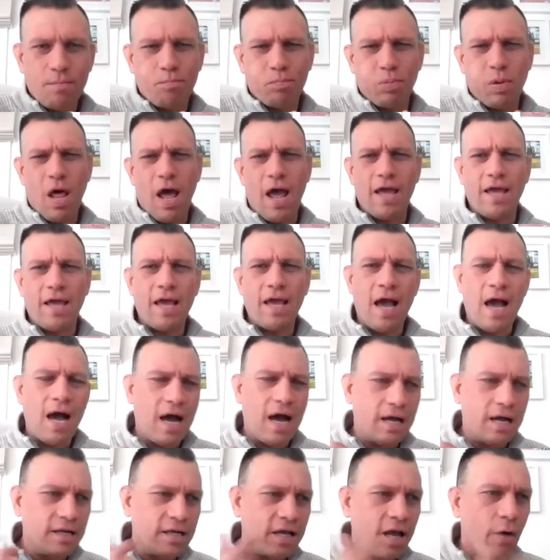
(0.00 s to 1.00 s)
playing
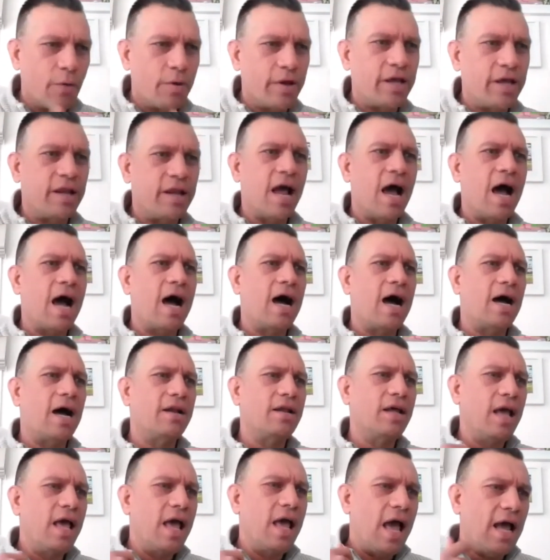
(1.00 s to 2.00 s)
hard, going in
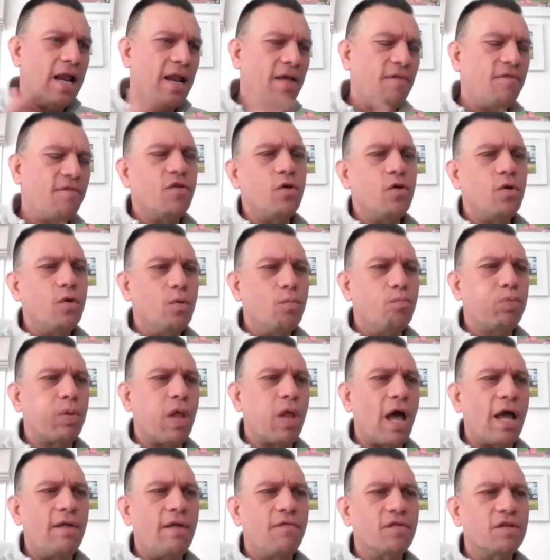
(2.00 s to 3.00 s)
hard, and if you
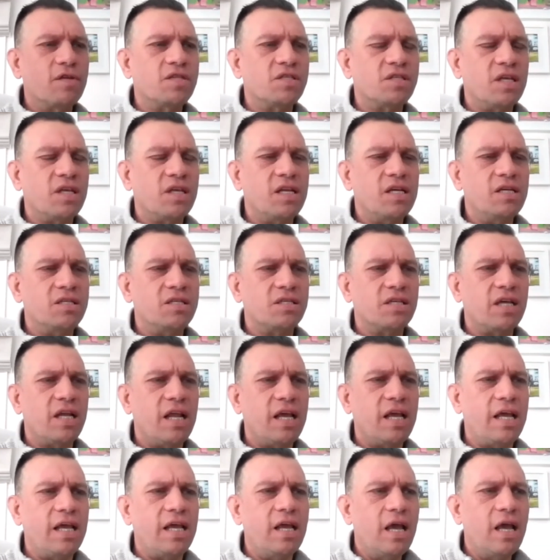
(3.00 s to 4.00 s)
played for Sydney
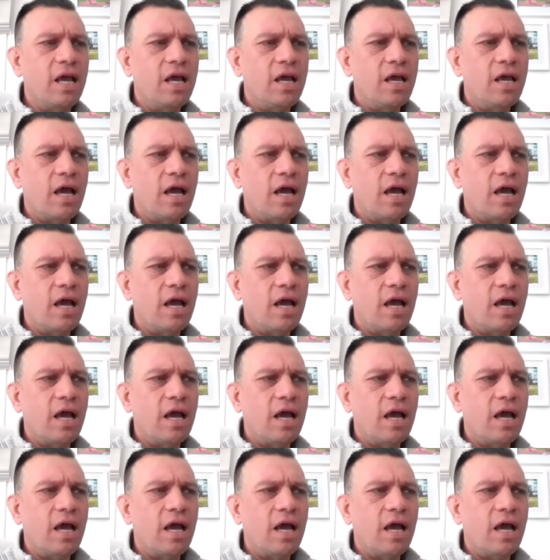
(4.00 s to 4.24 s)
City,